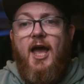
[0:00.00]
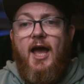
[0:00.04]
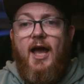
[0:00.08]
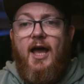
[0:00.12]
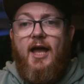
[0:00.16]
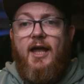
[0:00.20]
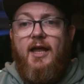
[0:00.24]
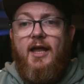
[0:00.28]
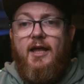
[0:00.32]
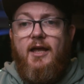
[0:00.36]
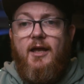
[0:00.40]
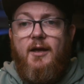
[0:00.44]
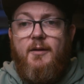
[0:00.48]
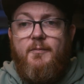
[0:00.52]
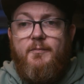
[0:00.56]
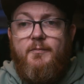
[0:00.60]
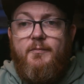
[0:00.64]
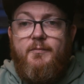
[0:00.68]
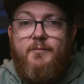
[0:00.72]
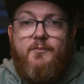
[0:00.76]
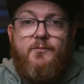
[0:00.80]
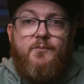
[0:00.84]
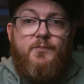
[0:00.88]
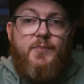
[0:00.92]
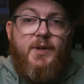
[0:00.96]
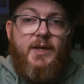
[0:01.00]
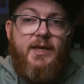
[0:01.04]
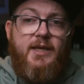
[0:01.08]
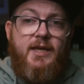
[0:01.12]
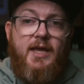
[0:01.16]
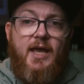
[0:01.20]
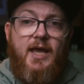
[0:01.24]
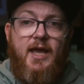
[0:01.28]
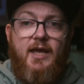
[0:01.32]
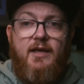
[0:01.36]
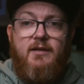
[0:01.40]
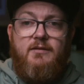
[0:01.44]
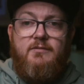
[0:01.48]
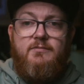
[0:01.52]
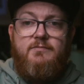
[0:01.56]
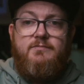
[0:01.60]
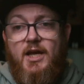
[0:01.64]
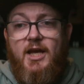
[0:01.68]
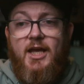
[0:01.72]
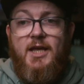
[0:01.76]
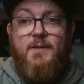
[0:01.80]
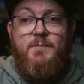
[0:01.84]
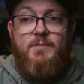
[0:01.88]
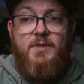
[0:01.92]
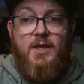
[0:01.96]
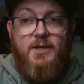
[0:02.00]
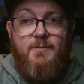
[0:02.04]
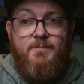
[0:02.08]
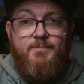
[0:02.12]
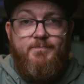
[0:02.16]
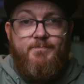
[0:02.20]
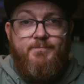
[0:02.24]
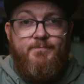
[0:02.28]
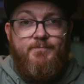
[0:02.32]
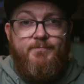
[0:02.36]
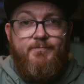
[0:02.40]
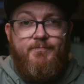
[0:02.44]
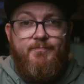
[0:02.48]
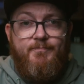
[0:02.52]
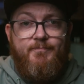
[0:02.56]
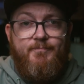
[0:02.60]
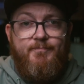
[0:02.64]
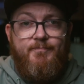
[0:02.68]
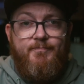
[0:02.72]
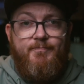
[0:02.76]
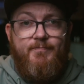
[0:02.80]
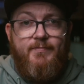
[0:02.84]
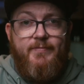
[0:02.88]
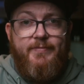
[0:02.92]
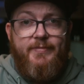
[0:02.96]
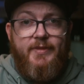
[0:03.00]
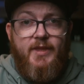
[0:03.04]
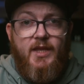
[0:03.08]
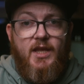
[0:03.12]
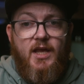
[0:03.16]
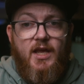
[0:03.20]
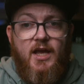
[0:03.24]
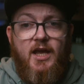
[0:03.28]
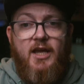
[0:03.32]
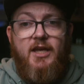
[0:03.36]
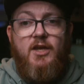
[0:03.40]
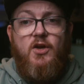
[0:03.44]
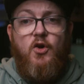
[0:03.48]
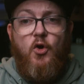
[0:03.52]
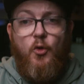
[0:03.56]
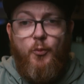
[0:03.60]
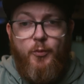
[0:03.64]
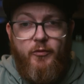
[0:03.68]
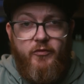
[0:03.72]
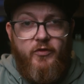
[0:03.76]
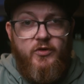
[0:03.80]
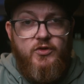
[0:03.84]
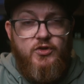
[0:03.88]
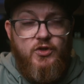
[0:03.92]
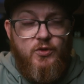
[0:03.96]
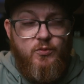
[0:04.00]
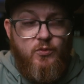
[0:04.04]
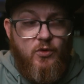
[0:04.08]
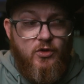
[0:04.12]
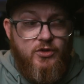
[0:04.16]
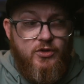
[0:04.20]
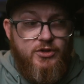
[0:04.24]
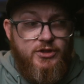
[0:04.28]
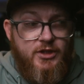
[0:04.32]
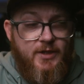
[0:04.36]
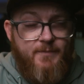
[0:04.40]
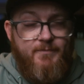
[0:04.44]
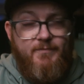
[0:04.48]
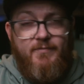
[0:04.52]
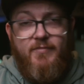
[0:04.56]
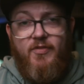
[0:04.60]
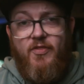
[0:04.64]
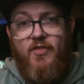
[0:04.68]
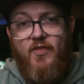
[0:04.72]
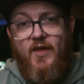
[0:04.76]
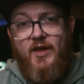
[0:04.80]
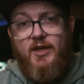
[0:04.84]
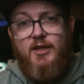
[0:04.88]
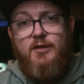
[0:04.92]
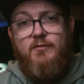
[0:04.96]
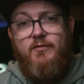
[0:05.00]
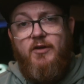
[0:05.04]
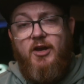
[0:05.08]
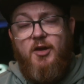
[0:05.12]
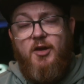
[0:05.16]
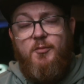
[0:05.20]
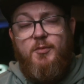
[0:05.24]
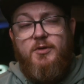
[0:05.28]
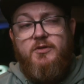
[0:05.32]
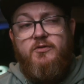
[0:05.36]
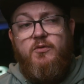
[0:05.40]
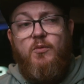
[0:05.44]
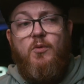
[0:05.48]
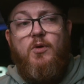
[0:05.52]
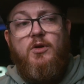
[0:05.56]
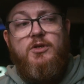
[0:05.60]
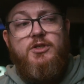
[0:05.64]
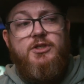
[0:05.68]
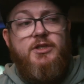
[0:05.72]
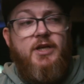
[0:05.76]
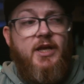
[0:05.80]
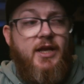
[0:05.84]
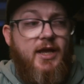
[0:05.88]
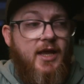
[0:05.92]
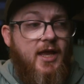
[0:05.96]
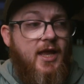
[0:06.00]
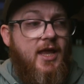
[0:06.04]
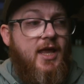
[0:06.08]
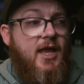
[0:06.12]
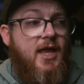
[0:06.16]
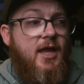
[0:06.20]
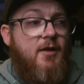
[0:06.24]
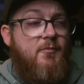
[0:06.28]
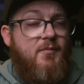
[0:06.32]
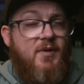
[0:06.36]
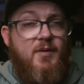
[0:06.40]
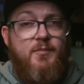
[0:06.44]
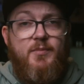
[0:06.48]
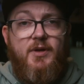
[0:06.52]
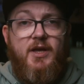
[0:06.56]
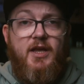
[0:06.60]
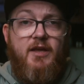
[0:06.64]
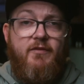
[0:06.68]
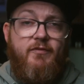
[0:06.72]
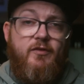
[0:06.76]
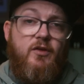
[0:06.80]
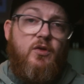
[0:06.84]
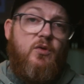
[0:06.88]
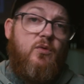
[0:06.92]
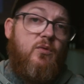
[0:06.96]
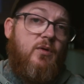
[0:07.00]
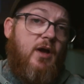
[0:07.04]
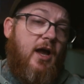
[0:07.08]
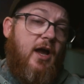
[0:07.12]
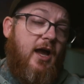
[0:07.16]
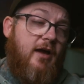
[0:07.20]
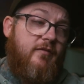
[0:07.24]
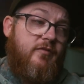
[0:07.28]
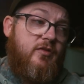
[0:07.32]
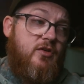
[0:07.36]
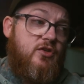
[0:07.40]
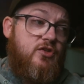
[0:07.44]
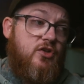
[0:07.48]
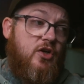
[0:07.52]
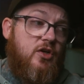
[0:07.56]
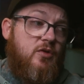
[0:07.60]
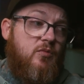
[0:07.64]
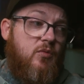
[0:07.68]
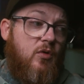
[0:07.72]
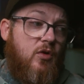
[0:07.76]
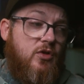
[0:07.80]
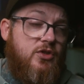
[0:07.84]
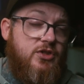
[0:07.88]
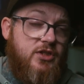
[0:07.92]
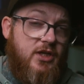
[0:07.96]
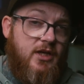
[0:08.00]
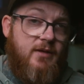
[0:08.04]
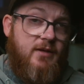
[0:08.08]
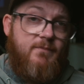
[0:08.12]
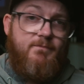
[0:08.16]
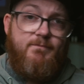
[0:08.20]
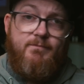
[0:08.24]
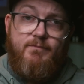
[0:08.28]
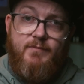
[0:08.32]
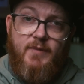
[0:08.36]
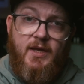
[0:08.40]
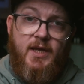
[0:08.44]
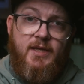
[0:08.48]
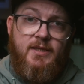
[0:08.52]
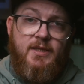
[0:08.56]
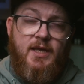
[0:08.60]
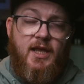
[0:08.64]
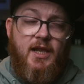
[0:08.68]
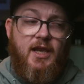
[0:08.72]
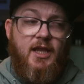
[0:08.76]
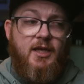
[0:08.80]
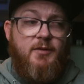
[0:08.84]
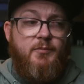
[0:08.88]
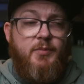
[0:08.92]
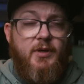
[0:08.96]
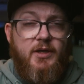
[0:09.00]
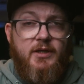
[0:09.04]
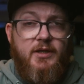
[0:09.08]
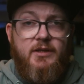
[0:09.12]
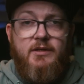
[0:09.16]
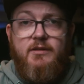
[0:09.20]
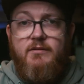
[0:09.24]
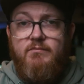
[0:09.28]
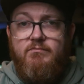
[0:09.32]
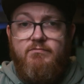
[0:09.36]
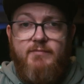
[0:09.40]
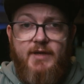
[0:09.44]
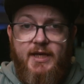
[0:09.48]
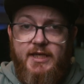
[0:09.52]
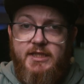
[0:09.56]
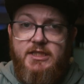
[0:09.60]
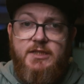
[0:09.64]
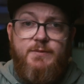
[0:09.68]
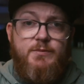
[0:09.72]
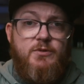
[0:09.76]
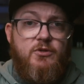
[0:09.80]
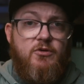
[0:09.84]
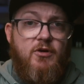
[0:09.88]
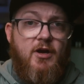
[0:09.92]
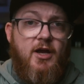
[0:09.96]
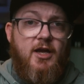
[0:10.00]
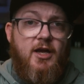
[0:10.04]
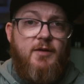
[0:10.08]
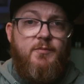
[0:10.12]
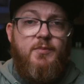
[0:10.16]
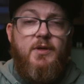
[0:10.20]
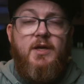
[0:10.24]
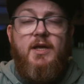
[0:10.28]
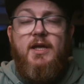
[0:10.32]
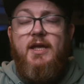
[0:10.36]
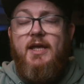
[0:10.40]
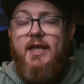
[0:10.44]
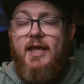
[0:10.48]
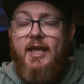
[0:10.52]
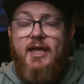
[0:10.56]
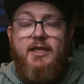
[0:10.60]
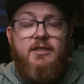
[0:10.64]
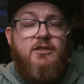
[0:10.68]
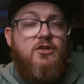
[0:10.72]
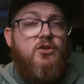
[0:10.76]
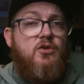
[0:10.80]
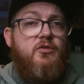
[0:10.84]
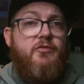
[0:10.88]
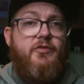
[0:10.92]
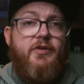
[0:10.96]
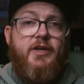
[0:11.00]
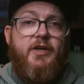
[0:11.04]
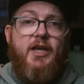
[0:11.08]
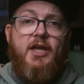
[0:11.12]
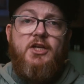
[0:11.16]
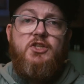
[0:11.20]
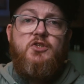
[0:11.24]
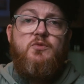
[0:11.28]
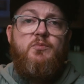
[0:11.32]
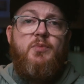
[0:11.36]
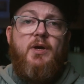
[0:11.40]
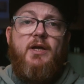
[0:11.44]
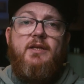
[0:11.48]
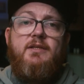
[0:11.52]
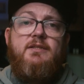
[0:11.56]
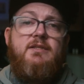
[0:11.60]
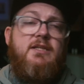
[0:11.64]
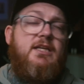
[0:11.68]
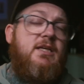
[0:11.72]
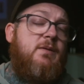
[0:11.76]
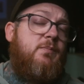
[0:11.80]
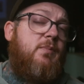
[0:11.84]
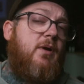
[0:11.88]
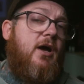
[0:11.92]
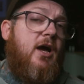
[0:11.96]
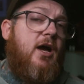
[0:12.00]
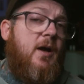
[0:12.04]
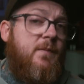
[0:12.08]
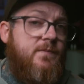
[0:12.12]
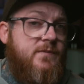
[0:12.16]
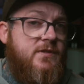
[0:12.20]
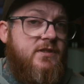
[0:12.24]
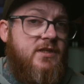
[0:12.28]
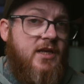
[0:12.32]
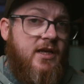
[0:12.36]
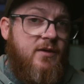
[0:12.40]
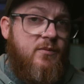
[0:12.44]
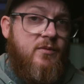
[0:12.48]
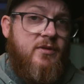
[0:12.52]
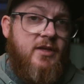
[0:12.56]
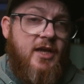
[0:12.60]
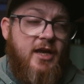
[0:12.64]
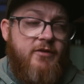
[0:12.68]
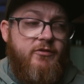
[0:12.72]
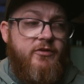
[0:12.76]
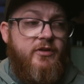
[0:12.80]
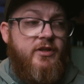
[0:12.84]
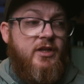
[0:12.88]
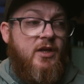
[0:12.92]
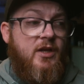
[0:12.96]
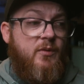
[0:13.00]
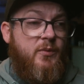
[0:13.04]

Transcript: But yeah, I am done. I hope you've enjoyed watching it. Thank you very much for watching it. Remember, if you have enjoyed watching it, hit that like button, hit subscribe, hit the notification button to keep up to date with everything that